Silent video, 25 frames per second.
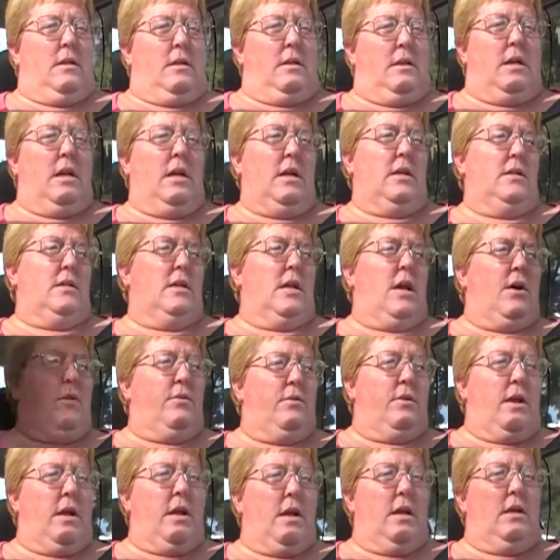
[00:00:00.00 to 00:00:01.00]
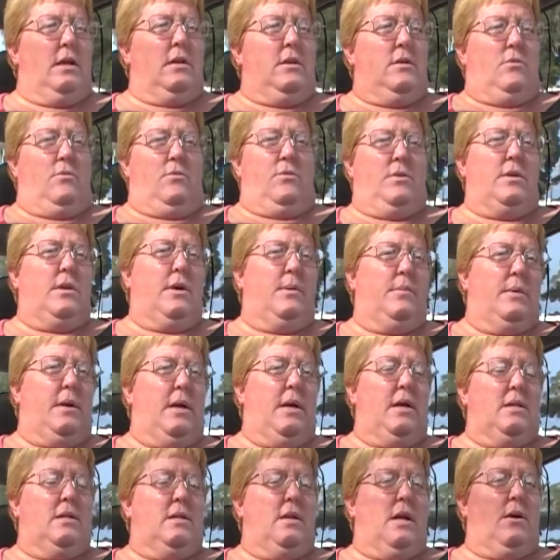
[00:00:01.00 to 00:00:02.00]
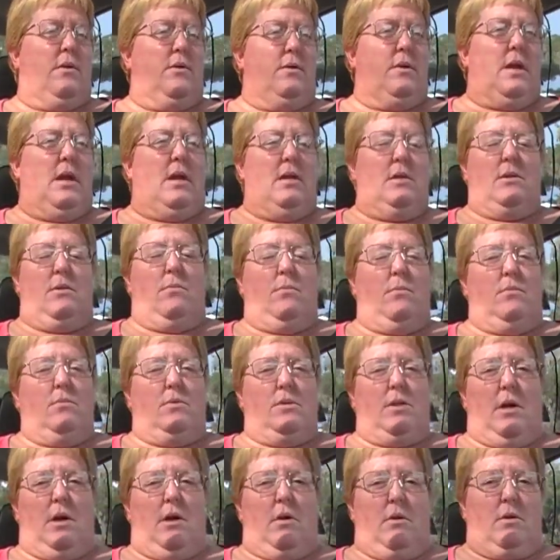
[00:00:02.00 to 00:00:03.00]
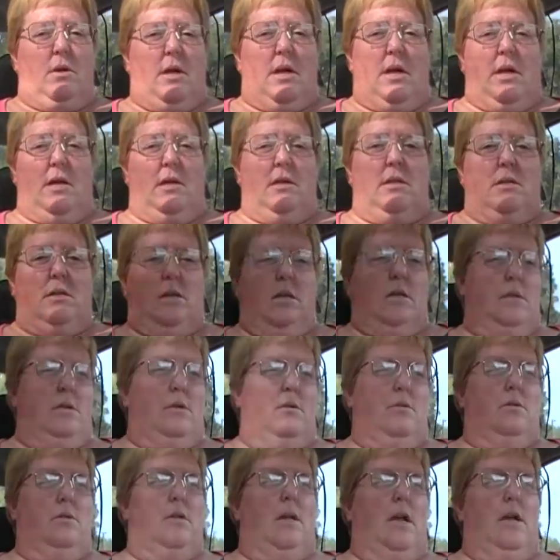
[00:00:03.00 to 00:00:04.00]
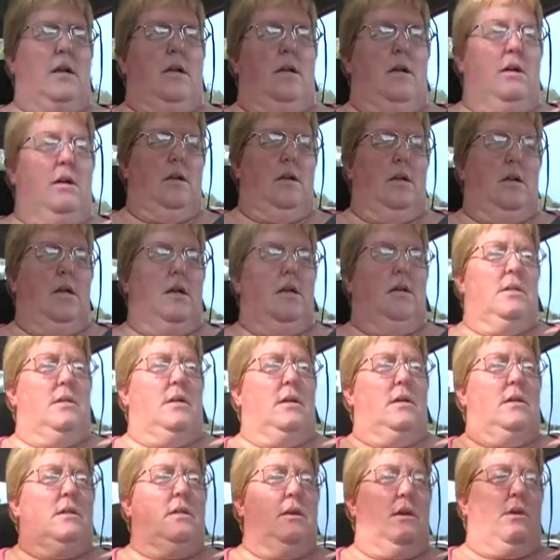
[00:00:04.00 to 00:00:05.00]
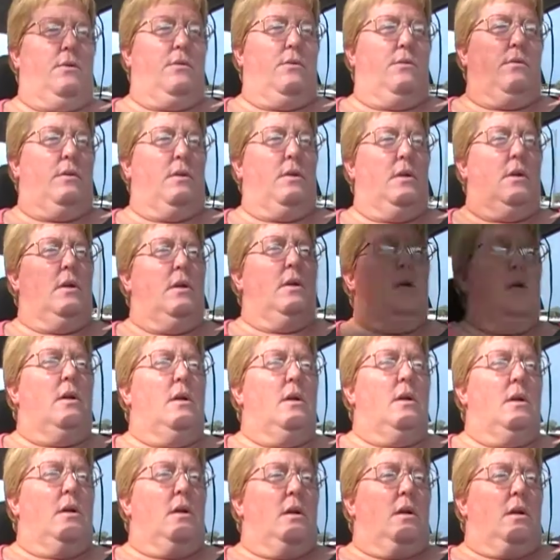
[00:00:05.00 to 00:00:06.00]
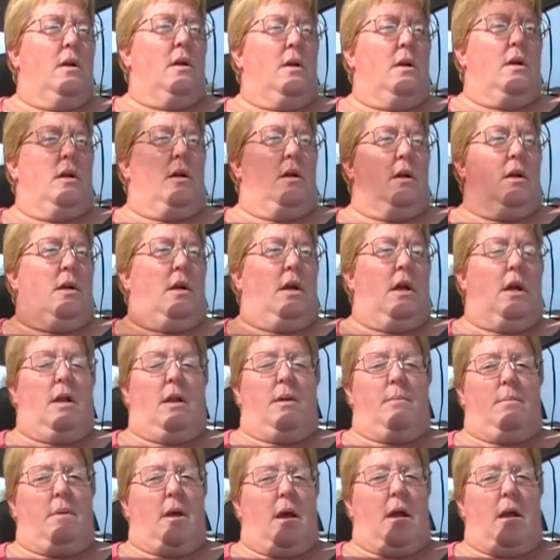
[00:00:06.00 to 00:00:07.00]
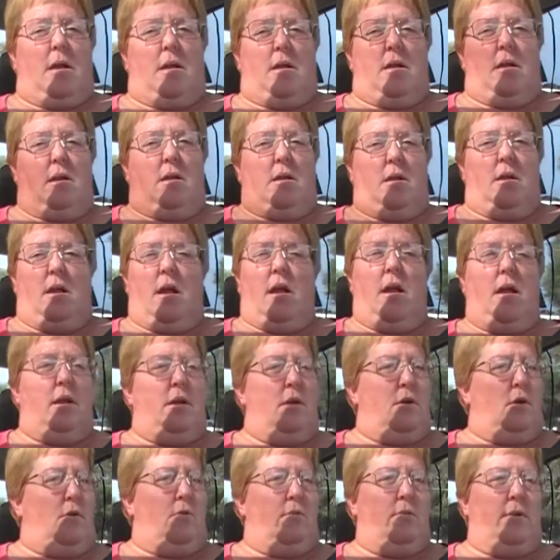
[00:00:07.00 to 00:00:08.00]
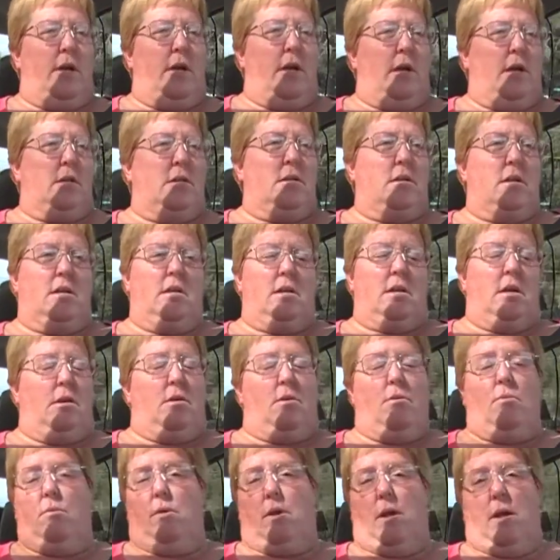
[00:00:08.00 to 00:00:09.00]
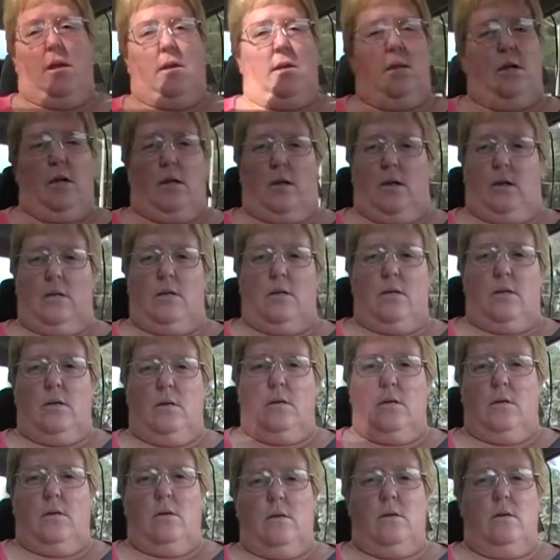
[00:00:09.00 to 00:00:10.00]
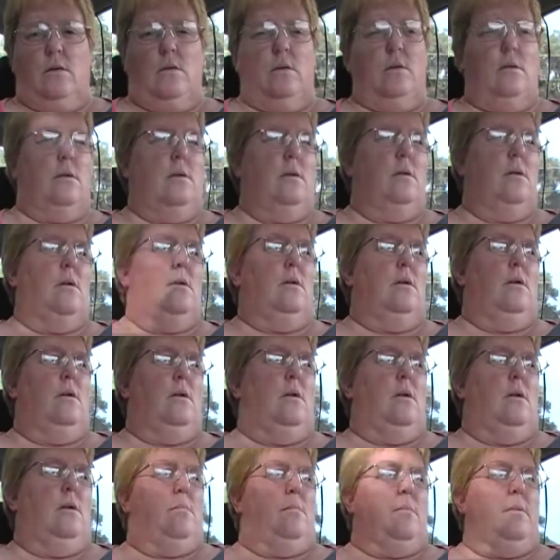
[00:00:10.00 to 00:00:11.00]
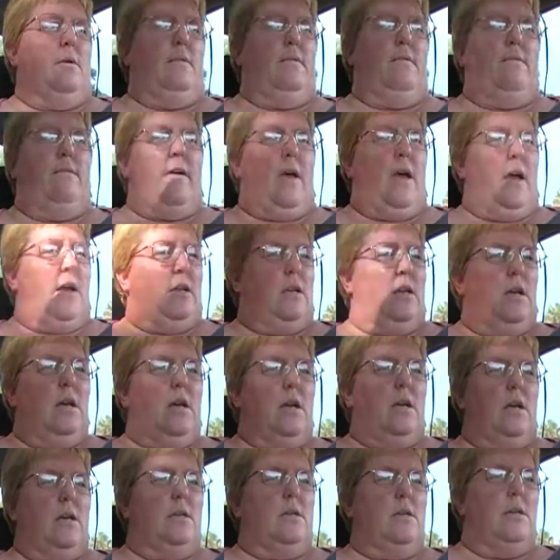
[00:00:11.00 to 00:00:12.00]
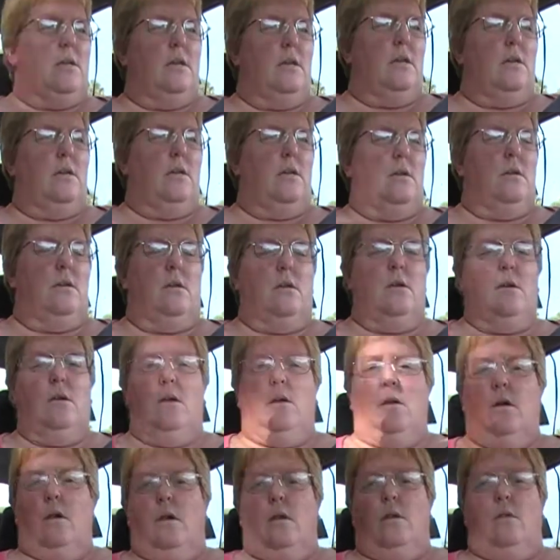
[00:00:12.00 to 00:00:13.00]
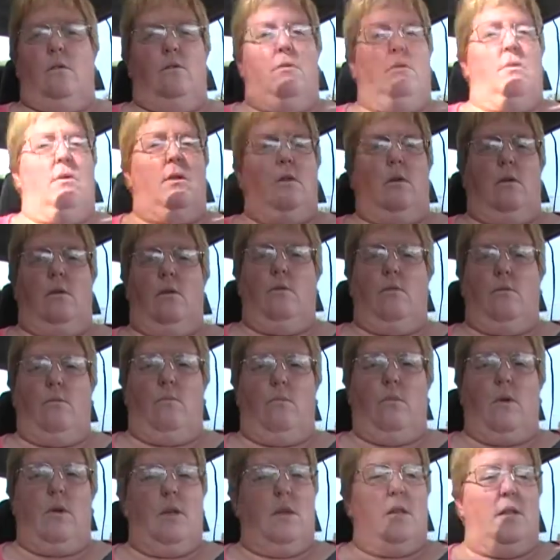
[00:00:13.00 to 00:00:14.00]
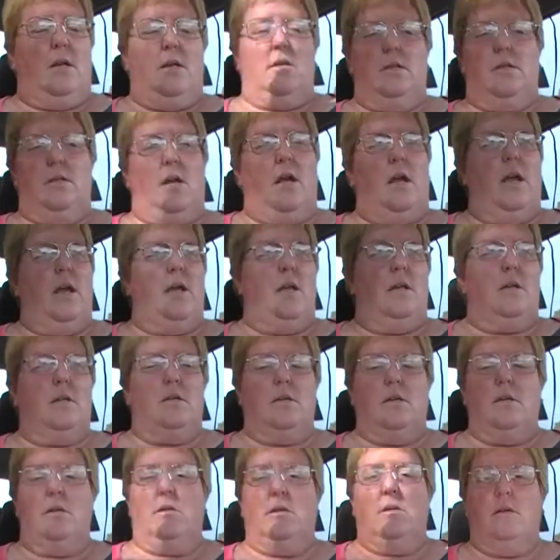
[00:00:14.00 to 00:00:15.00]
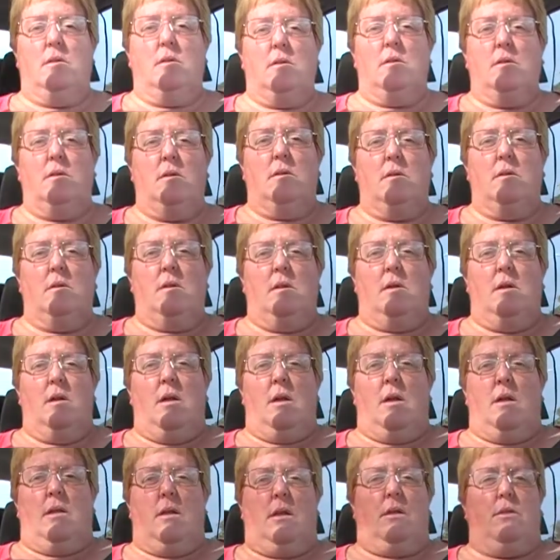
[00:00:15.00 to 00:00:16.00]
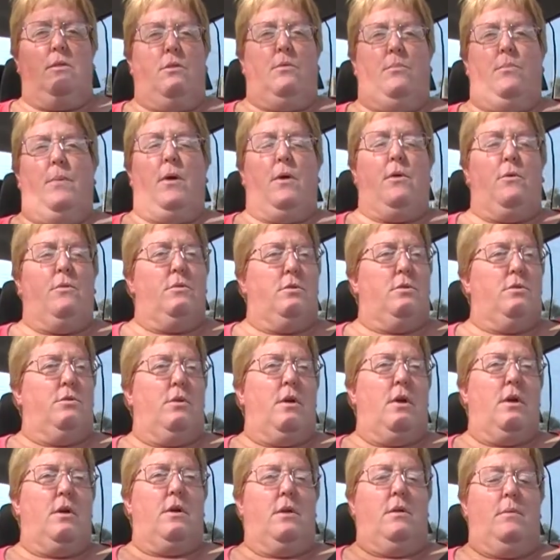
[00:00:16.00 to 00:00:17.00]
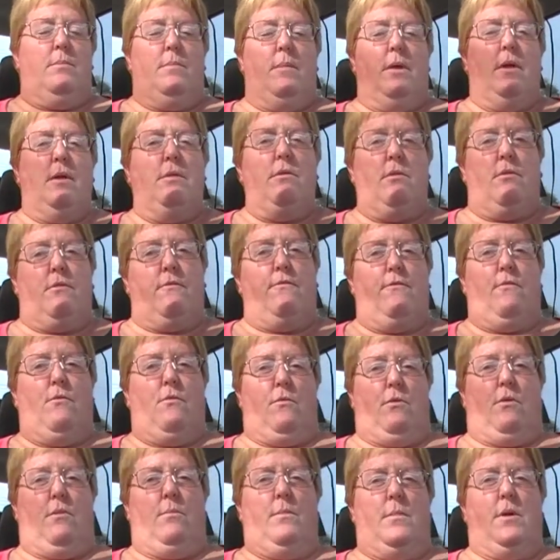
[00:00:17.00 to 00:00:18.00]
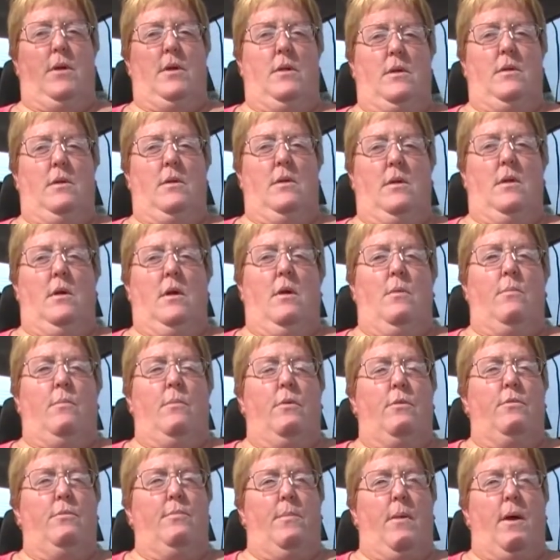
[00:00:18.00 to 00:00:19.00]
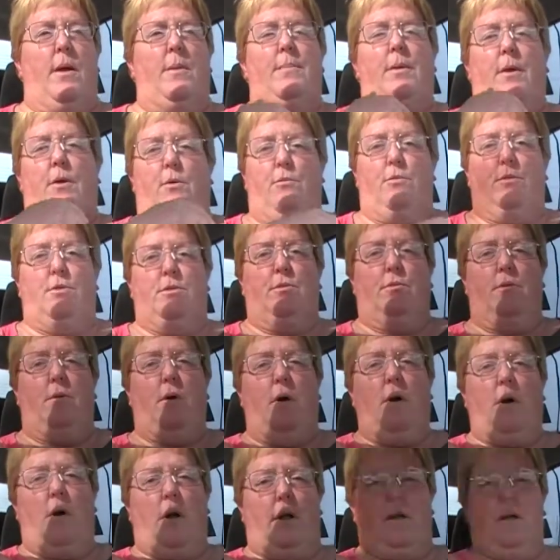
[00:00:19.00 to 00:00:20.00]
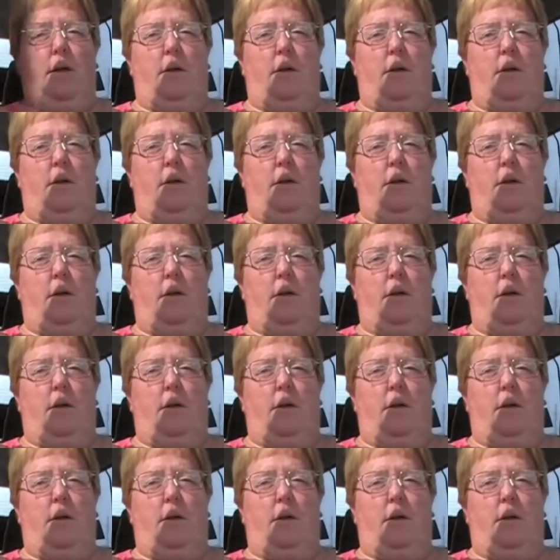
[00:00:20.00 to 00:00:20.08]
kids nowadays, or some kids nowadays, I won't say all kids, because there's a lot of kids out there. And I'm not hating on kids, because I don't hate kids. But the fact is, they're going to learn one of these days that their parents are not going to be there for them. Both my parents are gone.